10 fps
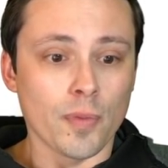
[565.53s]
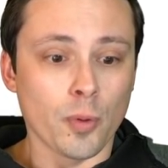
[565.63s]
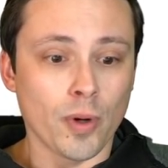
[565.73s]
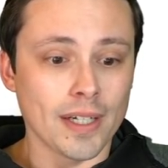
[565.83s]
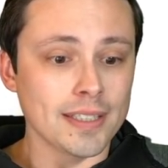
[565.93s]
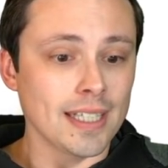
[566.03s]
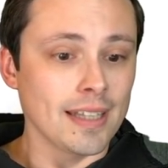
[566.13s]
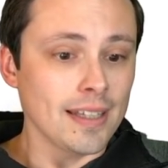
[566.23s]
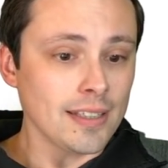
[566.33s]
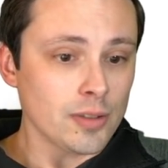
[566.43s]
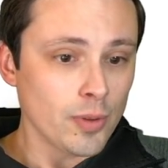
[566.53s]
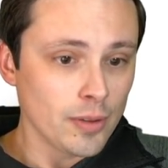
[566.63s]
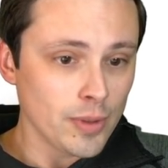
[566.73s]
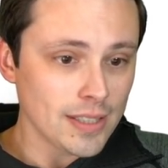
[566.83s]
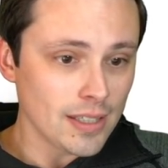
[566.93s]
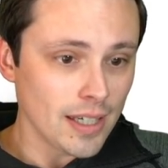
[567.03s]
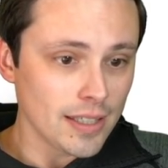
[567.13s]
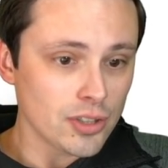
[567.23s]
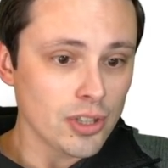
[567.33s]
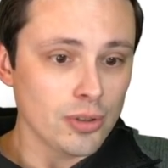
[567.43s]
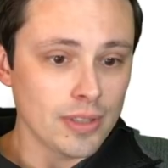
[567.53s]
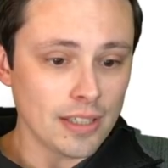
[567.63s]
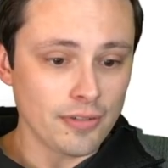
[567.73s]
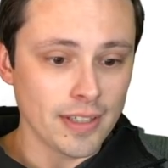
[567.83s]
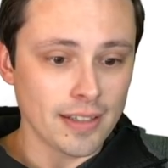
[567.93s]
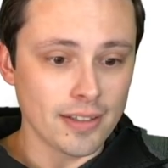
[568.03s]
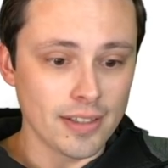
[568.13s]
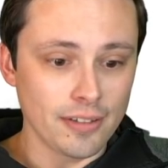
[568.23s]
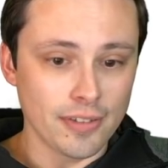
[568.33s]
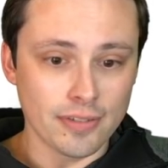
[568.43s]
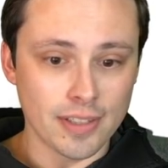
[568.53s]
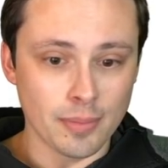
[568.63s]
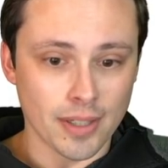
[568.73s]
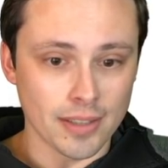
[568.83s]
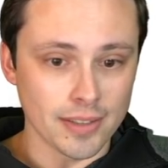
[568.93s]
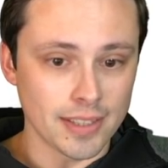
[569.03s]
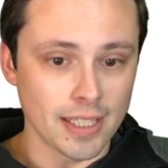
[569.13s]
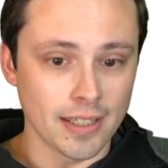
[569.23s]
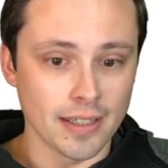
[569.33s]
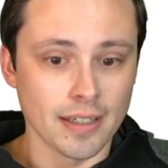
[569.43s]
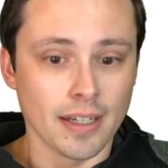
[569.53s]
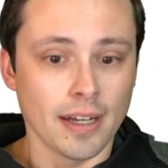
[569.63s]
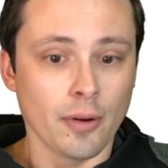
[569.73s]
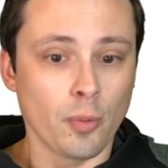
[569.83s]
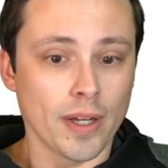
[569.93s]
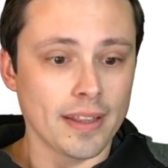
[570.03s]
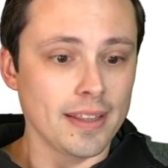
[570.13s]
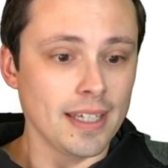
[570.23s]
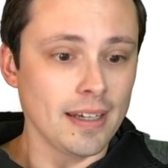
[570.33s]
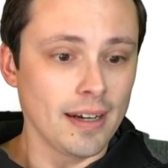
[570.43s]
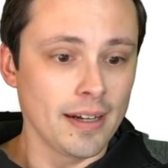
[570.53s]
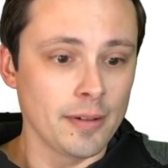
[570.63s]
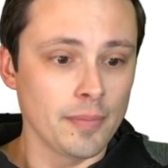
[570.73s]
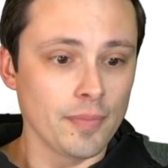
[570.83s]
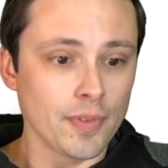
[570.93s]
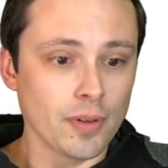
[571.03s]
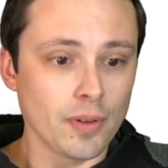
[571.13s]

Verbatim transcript: whereas in this one we saw two different 3050 models here with the um,